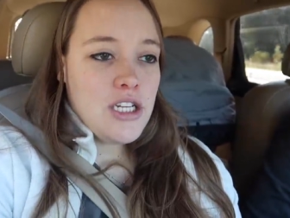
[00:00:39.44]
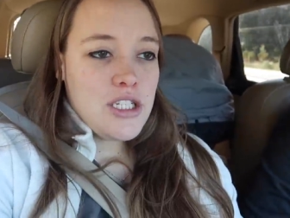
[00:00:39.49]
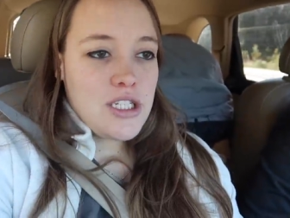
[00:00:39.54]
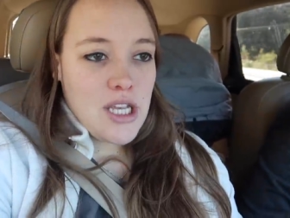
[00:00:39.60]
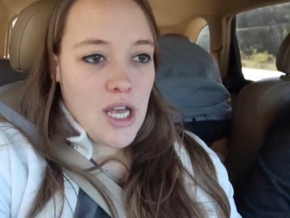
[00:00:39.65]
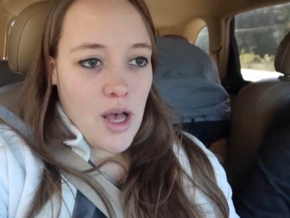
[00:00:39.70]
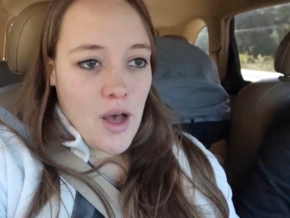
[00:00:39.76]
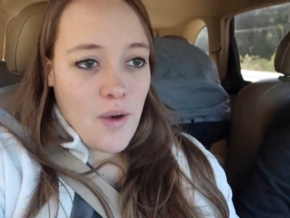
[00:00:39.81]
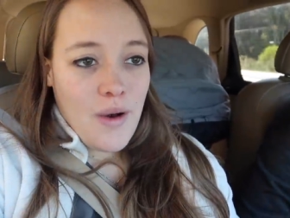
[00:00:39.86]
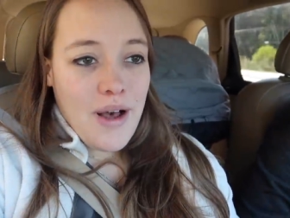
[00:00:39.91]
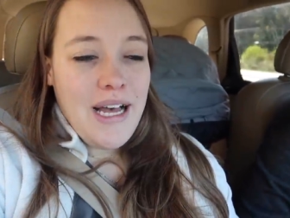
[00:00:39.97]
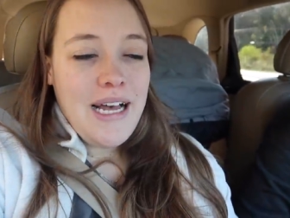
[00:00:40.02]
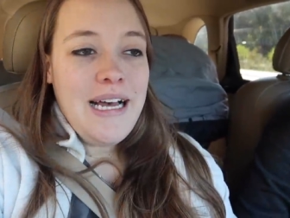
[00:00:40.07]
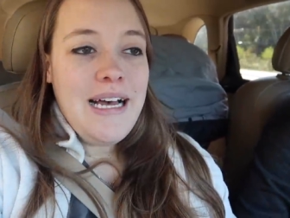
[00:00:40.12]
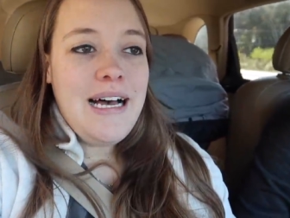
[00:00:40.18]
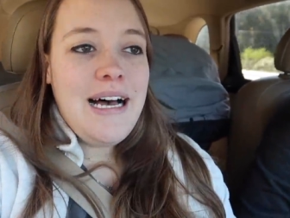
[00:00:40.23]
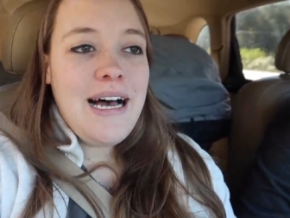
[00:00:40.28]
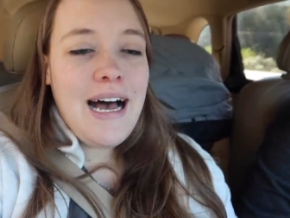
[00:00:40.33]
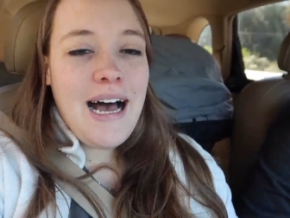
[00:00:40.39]
So
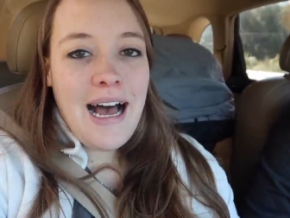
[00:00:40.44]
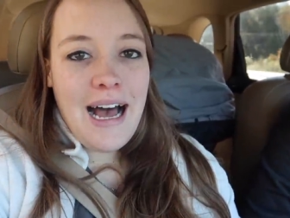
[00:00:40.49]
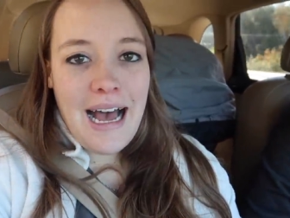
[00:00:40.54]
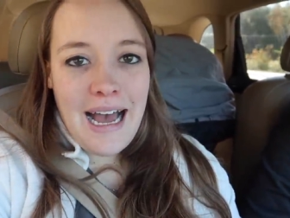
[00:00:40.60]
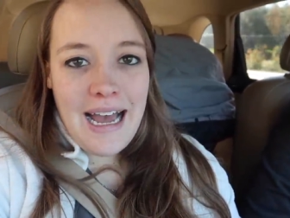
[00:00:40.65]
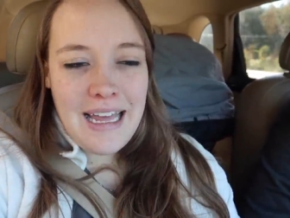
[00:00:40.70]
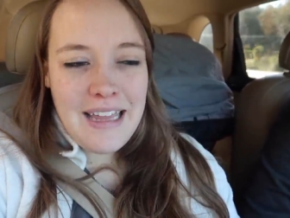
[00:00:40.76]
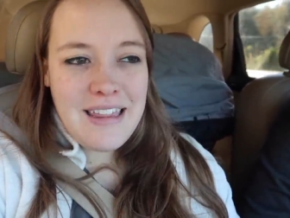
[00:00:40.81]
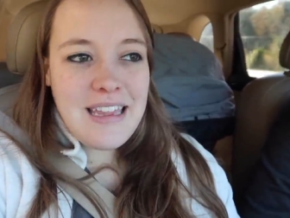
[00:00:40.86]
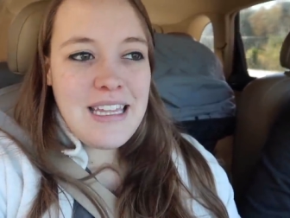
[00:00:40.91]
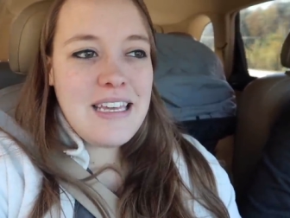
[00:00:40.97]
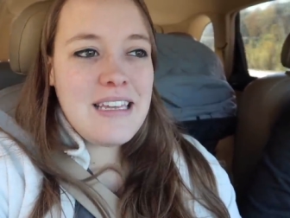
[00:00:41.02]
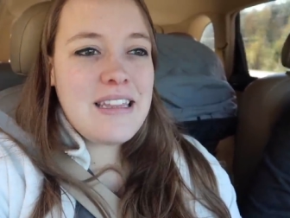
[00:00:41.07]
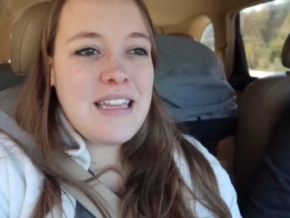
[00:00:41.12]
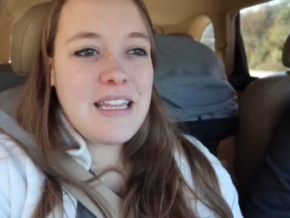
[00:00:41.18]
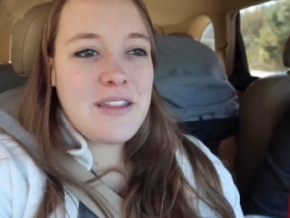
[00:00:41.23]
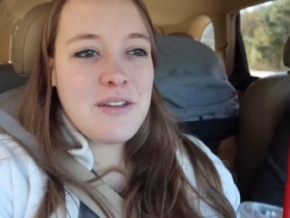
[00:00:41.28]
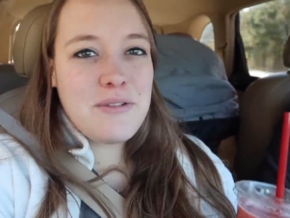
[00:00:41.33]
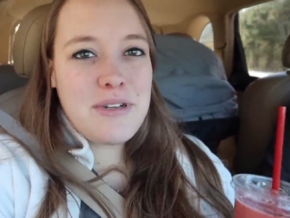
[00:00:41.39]
I
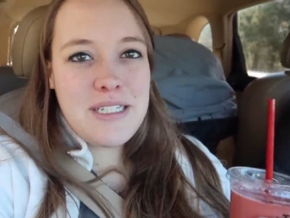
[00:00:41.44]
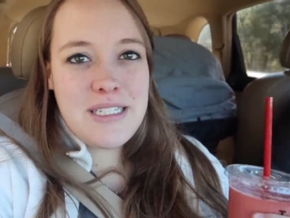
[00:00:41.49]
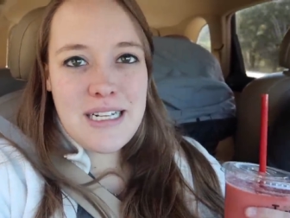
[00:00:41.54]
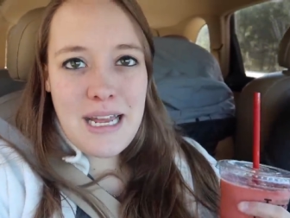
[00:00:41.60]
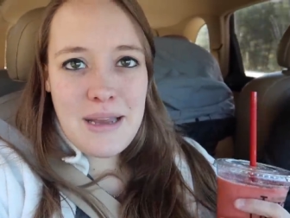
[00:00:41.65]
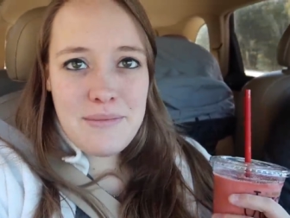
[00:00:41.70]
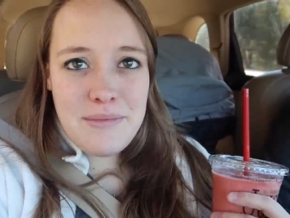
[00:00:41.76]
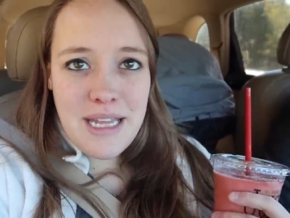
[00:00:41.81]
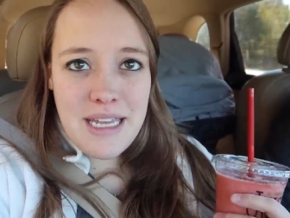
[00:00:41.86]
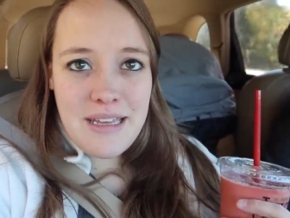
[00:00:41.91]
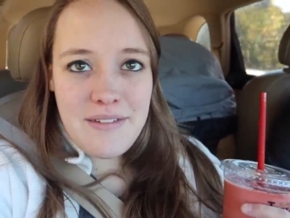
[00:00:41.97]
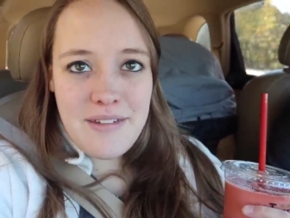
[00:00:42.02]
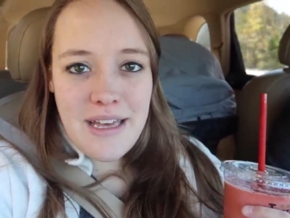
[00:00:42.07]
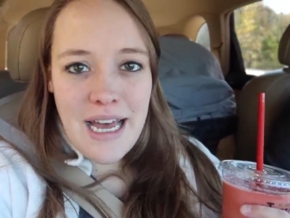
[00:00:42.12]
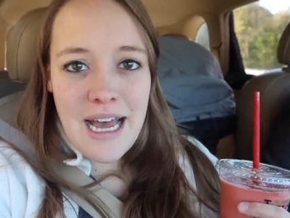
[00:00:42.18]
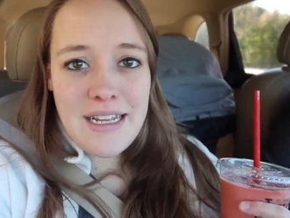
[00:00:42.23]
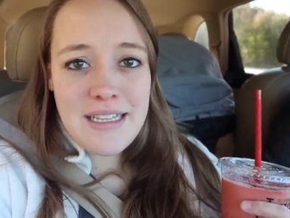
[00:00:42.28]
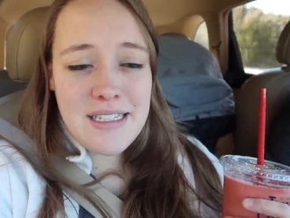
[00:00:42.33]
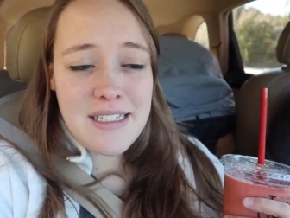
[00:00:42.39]
think that the reason I'm like
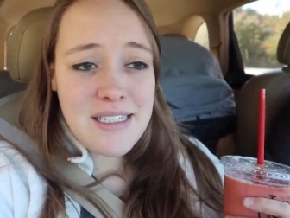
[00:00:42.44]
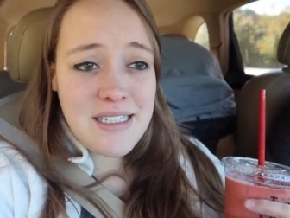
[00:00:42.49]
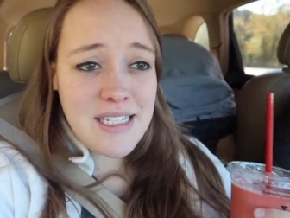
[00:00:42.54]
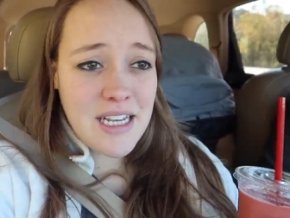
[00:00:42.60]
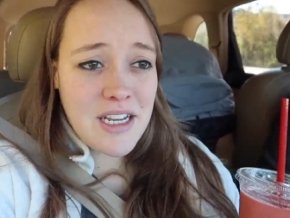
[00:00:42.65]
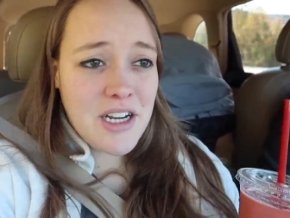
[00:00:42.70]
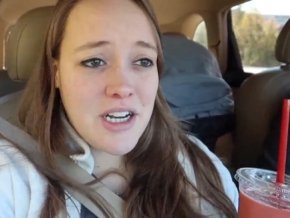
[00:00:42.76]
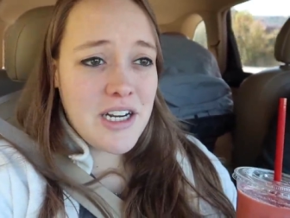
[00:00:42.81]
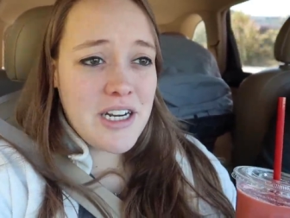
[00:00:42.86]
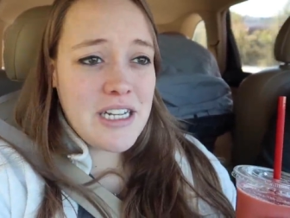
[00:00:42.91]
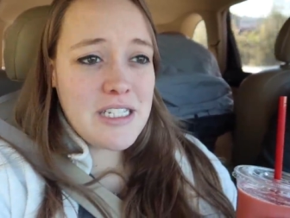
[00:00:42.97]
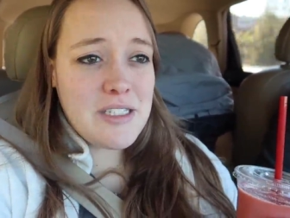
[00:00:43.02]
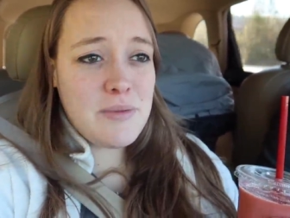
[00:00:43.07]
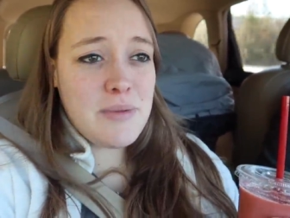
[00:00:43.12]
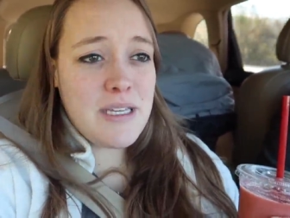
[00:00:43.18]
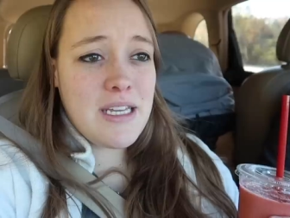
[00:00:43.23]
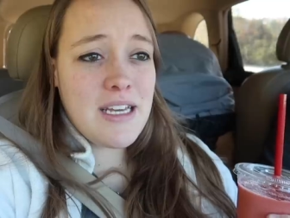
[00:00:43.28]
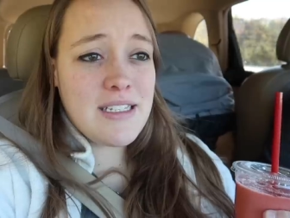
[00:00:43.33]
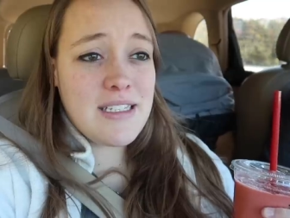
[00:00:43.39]
gotten sicker is
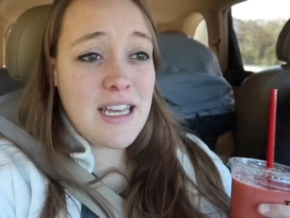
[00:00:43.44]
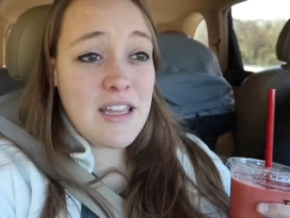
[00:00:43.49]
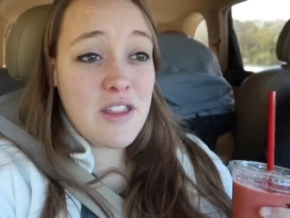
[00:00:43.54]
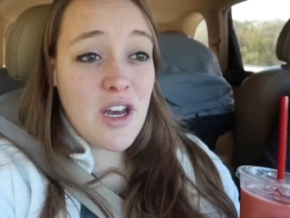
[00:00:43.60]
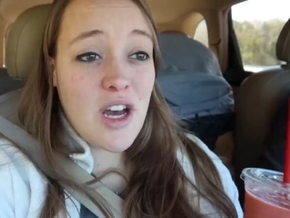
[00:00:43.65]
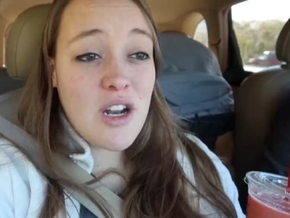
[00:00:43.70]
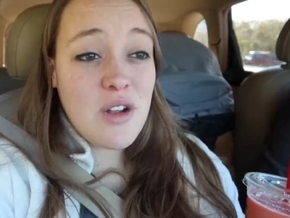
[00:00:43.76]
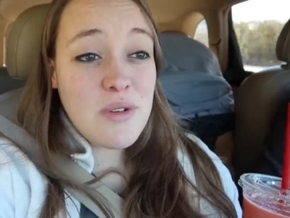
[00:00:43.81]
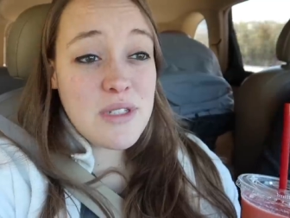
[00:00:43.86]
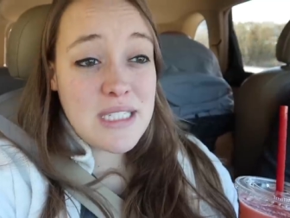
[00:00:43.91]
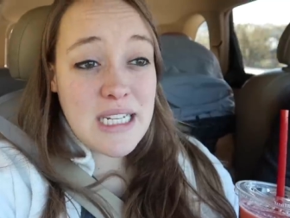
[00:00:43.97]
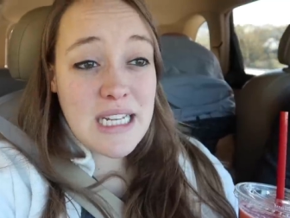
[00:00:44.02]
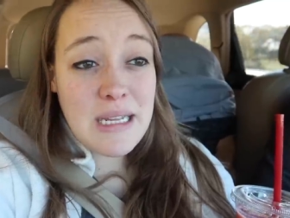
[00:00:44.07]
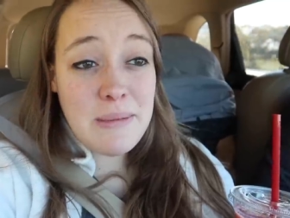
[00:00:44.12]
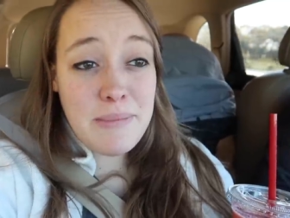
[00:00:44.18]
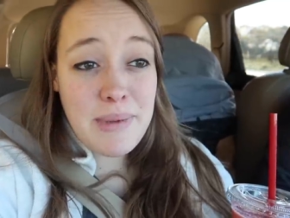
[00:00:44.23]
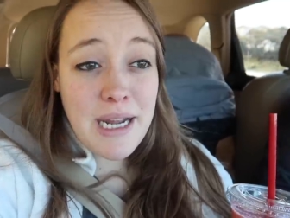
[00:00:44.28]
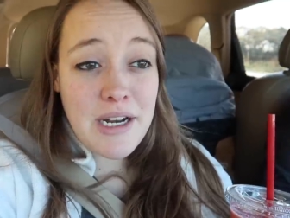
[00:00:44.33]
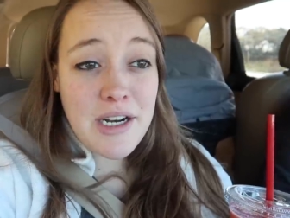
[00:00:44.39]
because I thought it was
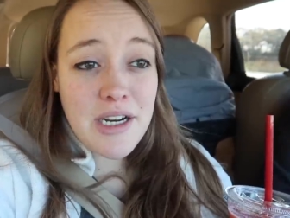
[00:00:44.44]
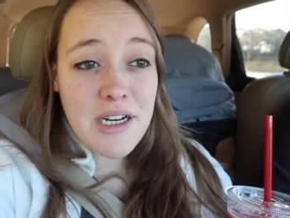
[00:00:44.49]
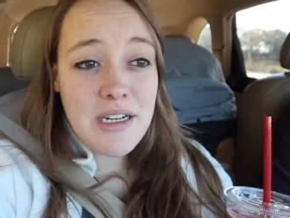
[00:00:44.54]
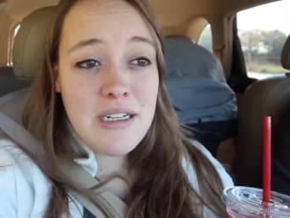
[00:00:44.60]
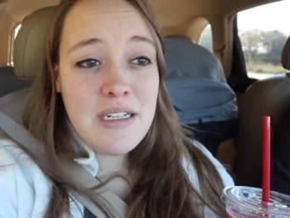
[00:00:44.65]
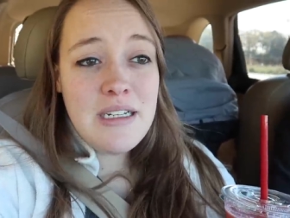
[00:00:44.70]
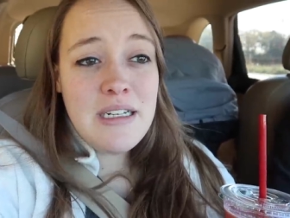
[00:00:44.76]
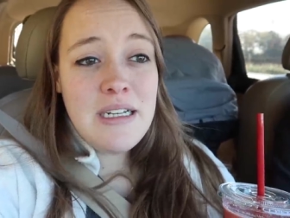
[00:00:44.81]
getting better.